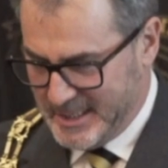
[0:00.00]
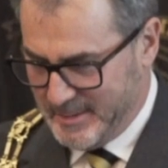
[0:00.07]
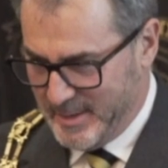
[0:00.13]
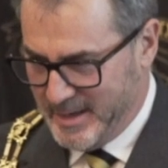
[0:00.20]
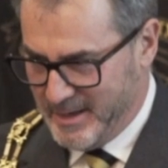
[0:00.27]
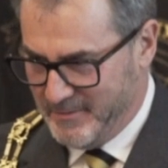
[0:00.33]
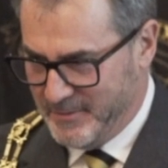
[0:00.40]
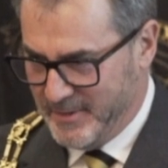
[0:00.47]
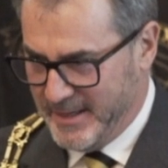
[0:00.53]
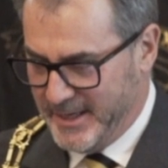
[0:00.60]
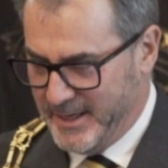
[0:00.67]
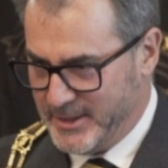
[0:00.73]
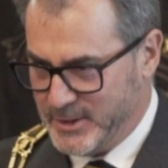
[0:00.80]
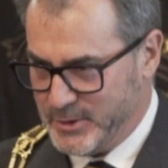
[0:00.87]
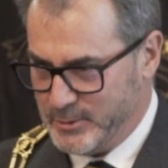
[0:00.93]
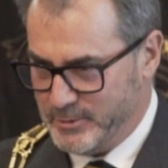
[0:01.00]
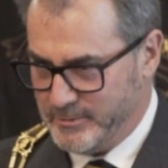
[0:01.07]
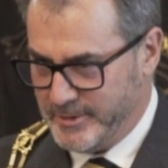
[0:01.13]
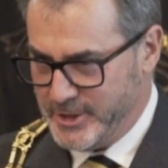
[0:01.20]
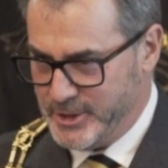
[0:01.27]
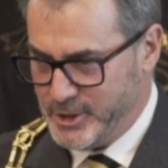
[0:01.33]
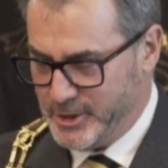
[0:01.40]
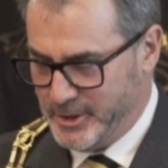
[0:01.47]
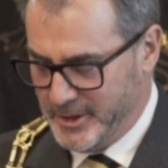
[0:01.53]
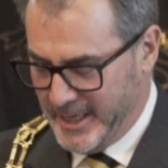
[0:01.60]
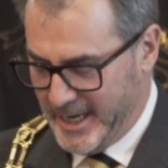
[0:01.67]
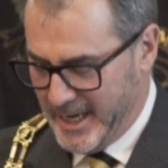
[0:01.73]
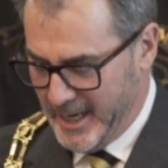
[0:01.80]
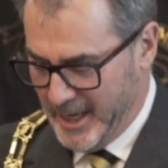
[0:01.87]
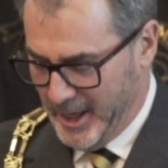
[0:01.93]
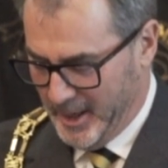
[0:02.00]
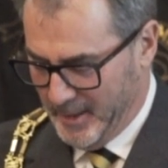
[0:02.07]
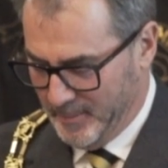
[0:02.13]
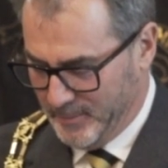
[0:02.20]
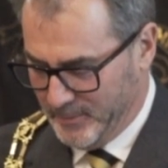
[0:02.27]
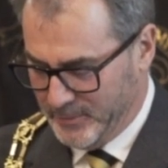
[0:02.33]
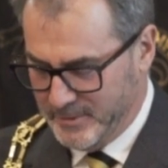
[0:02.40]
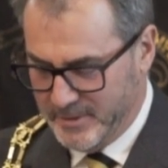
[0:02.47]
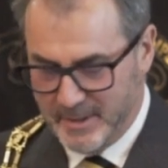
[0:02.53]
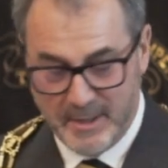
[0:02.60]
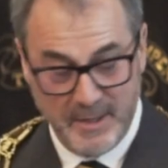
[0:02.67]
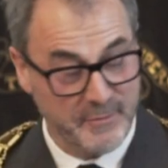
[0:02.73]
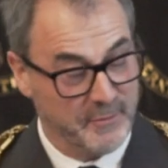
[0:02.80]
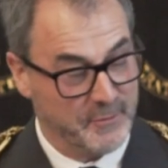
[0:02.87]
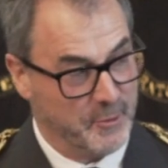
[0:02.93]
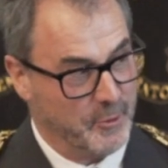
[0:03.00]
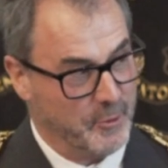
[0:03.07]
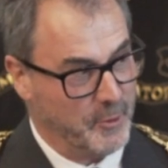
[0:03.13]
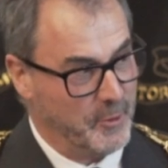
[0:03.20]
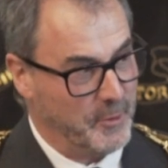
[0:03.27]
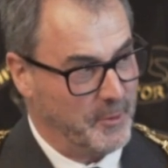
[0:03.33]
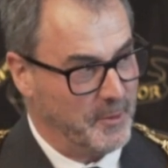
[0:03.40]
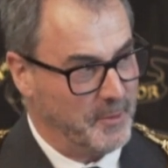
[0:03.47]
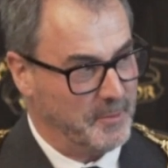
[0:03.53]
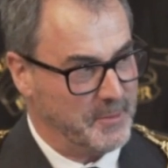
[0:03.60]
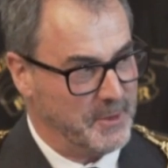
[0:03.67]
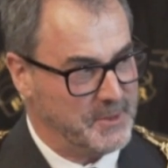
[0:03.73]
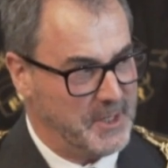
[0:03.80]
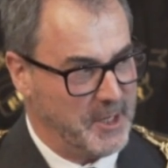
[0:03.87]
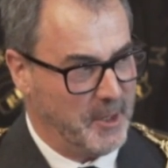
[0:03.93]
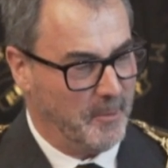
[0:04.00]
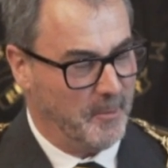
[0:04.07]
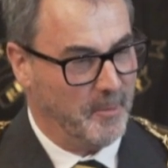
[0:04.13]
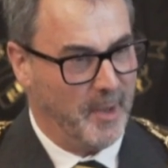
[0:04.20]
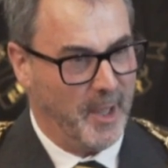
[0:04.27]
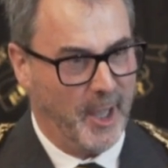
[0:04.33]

Tabea, for that extraordinary journey through the life of your museum.